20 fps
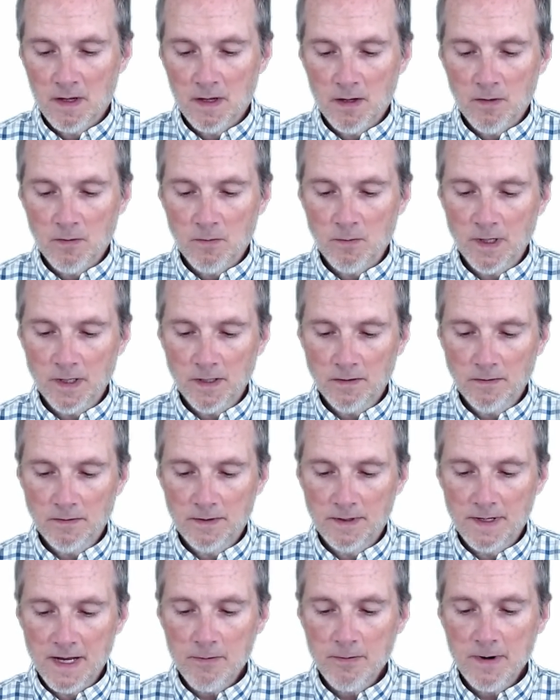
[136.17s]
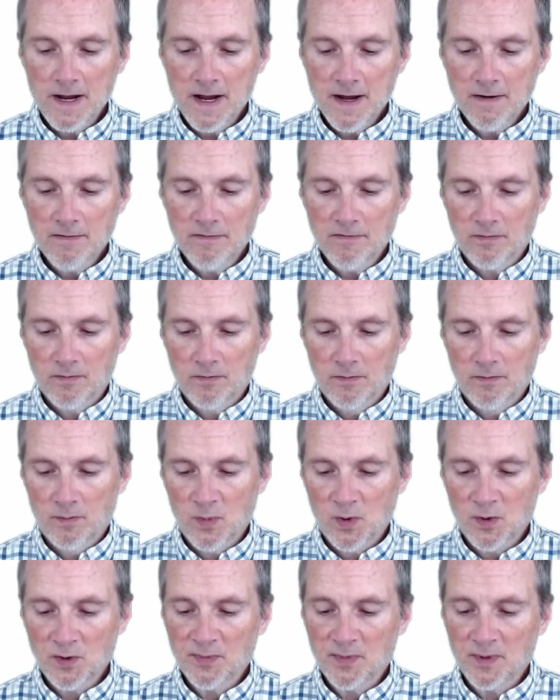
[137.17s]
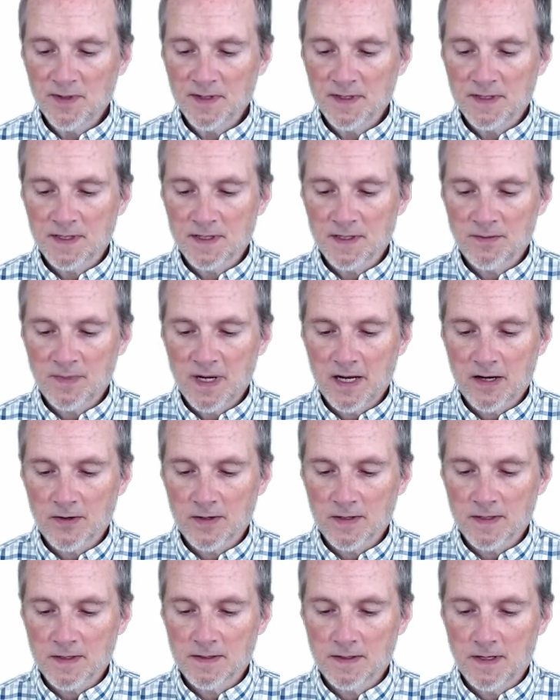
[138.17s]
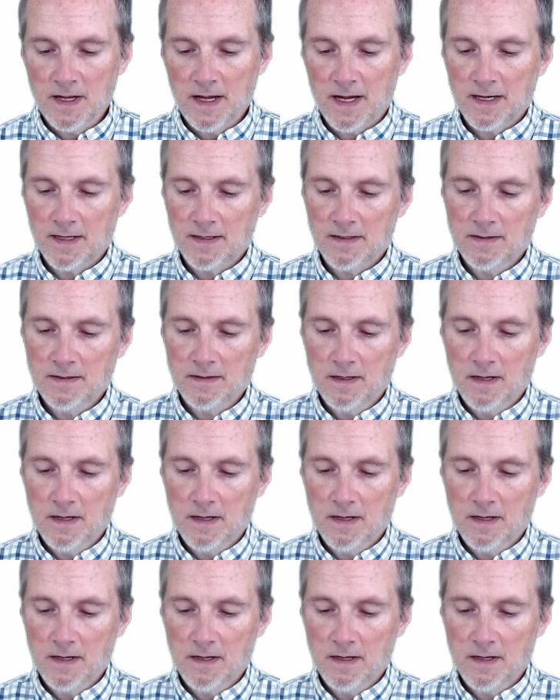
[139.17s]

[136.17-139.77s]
Well, now we have multiple decision makers, and